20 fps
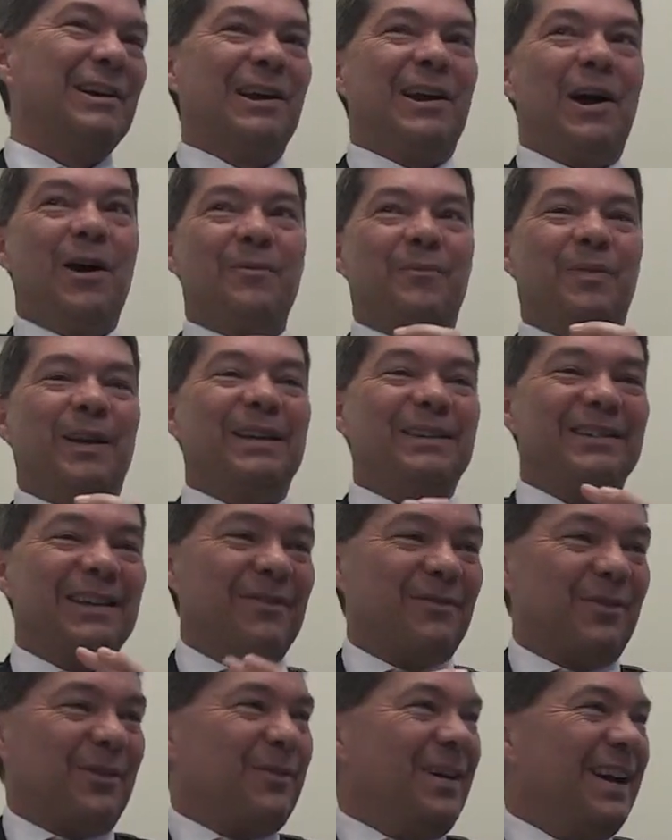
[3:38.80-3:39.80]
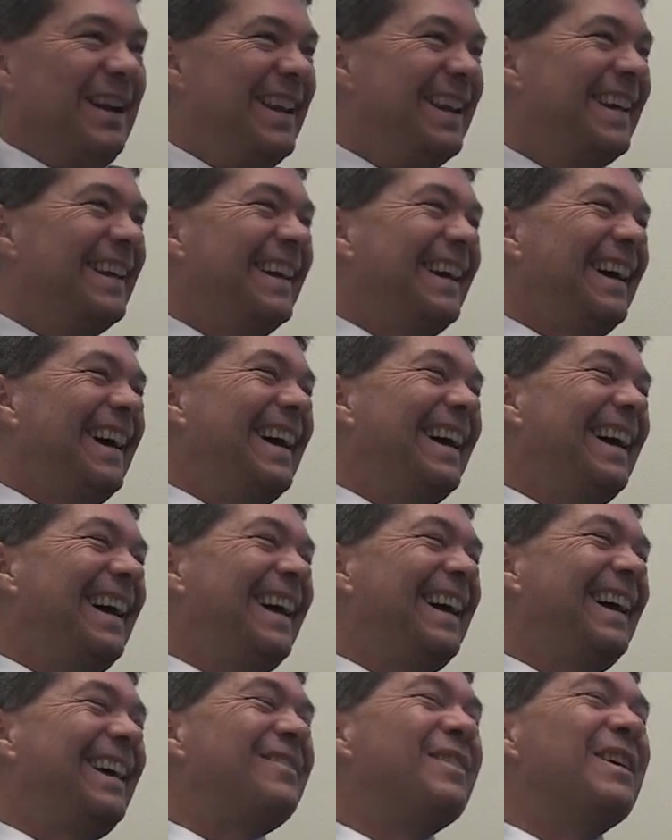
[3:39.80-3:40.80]
can't please everyone.
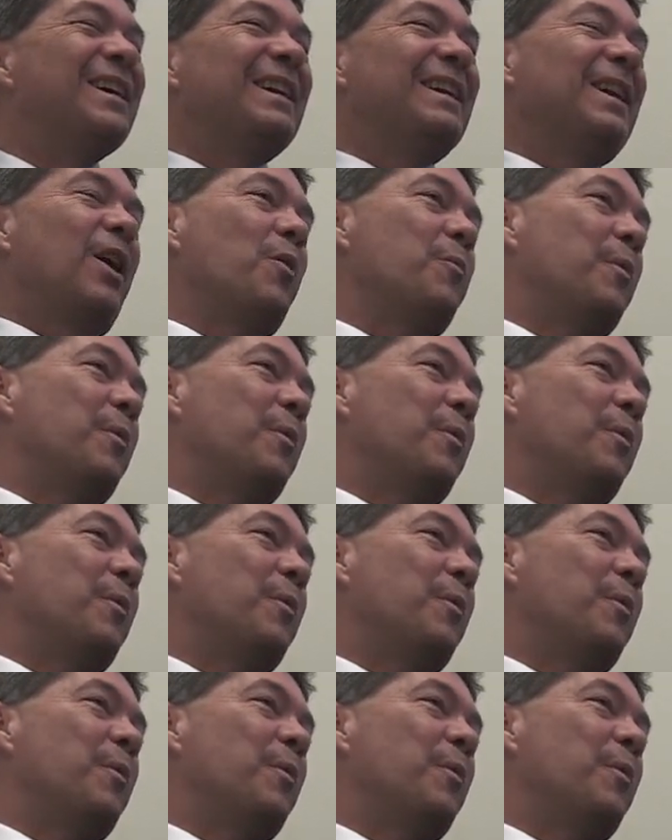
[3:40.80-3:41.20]
No,